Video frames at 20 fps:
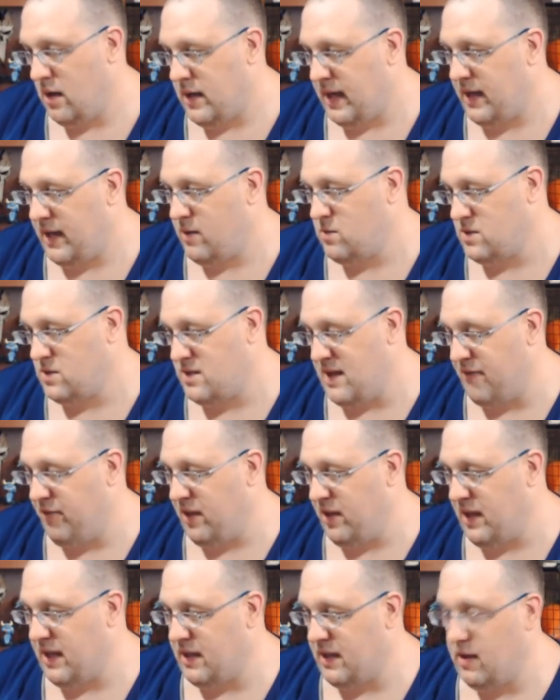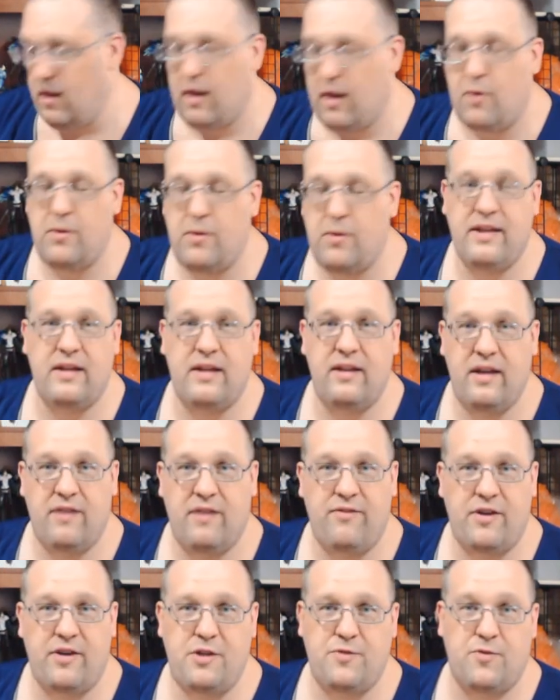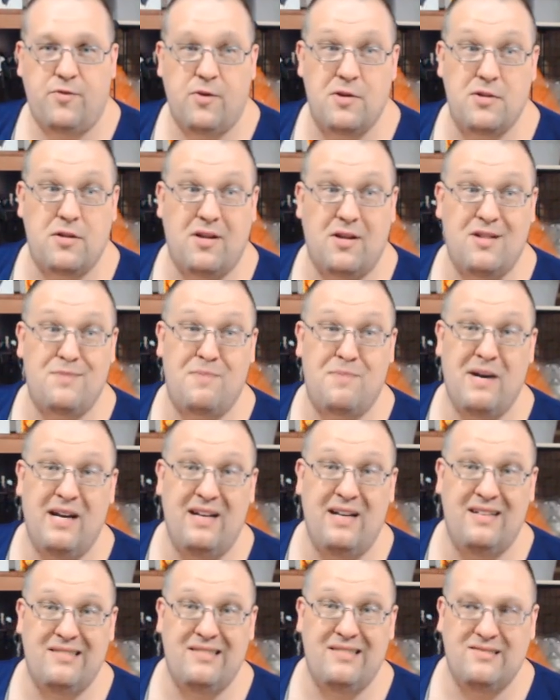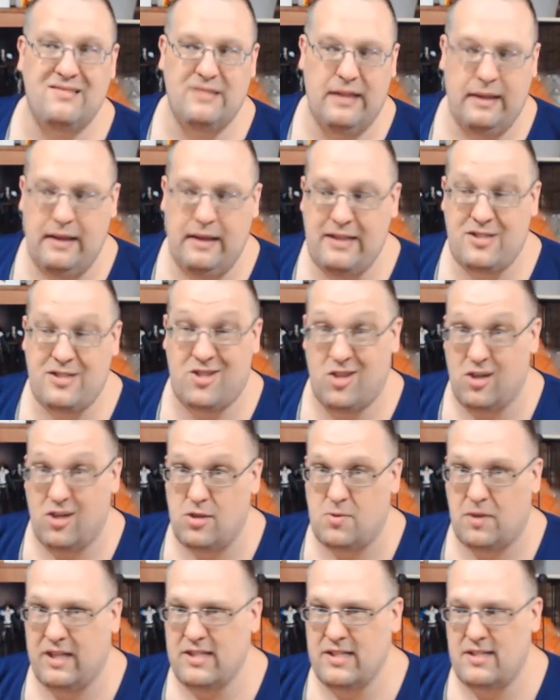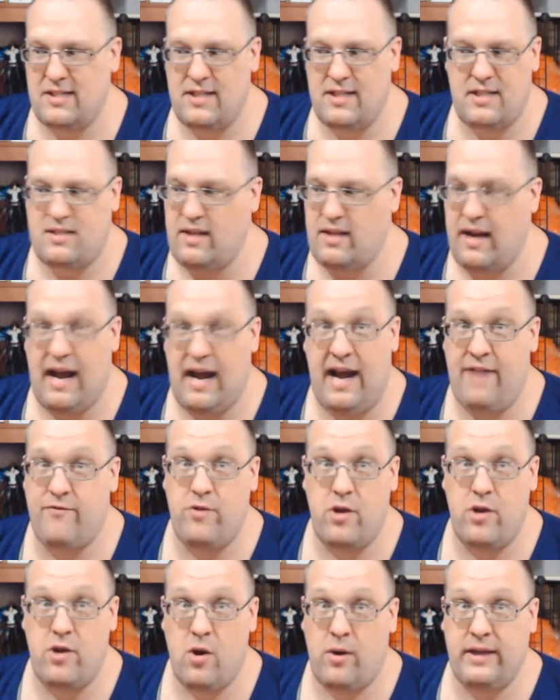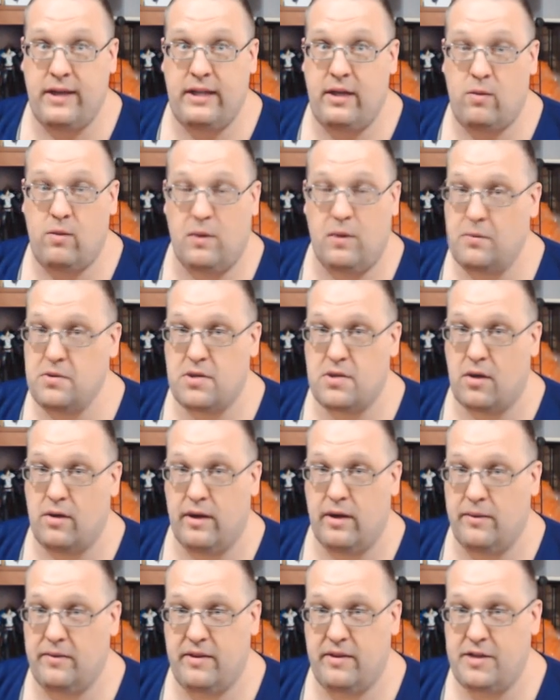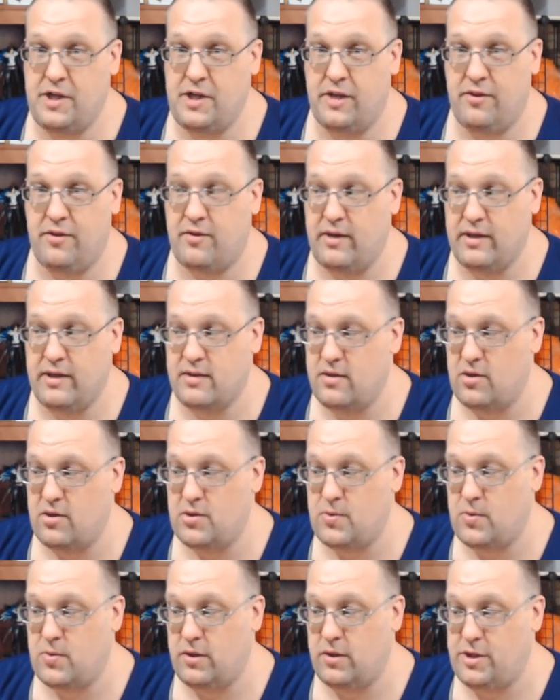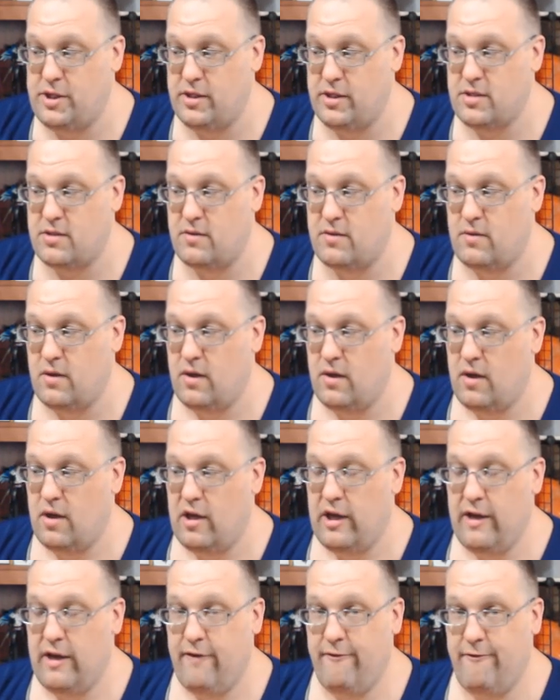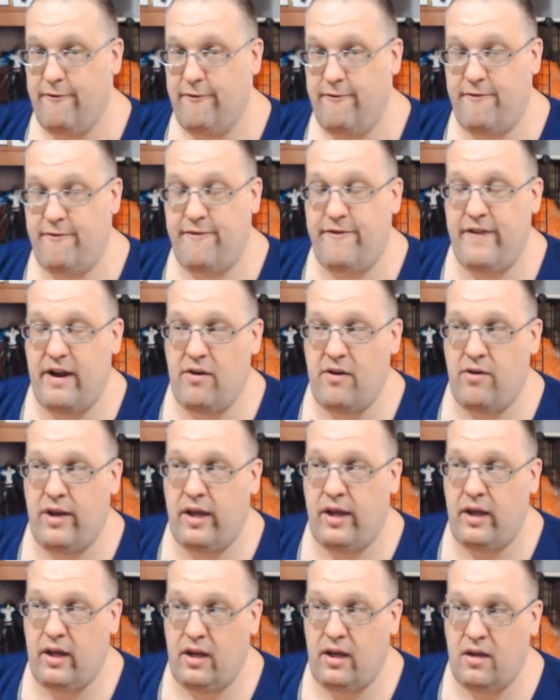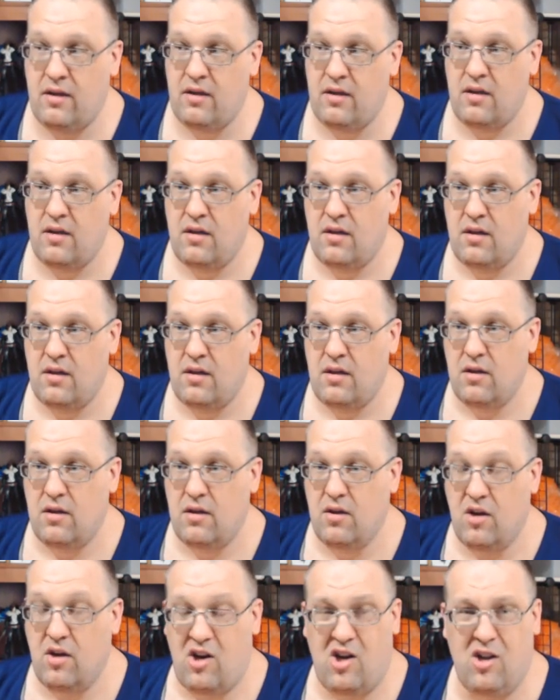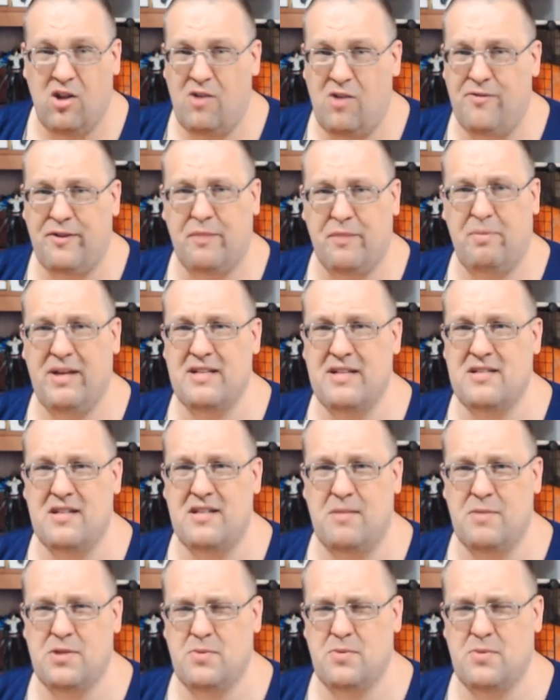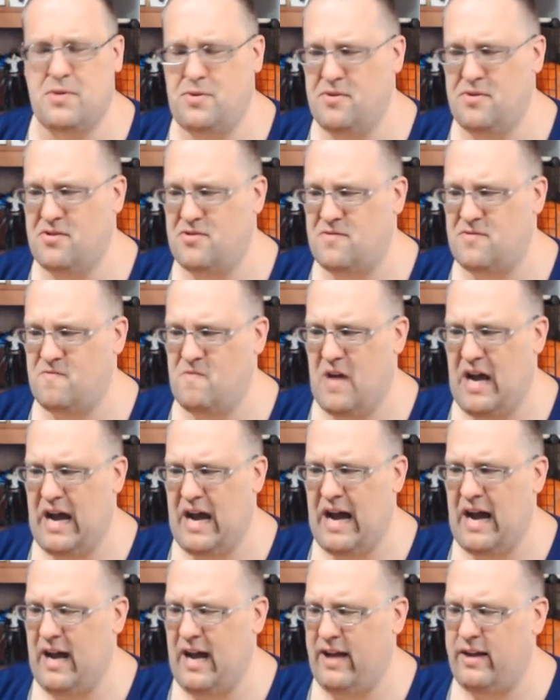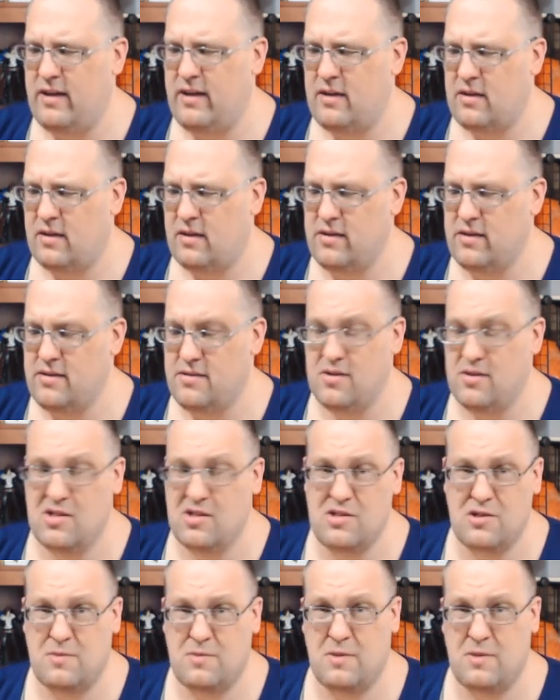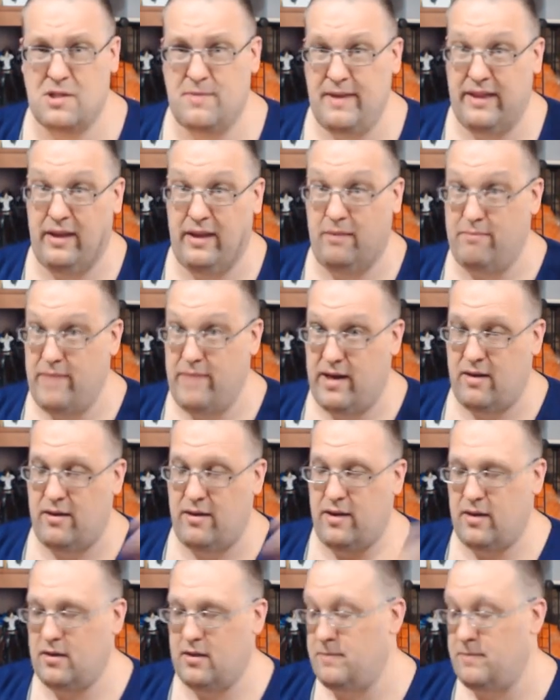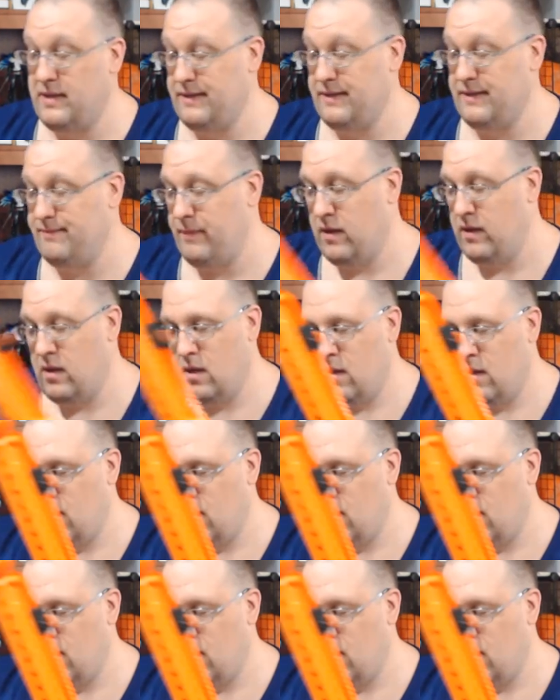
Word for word: okay, it was definitely getting lower than the Adventure Force starts, but at least those were consistent. I have no idea what was going on with the Gen 3s. Those were just very all over the place numbers, which was odd because those are supposed to be the better darts, but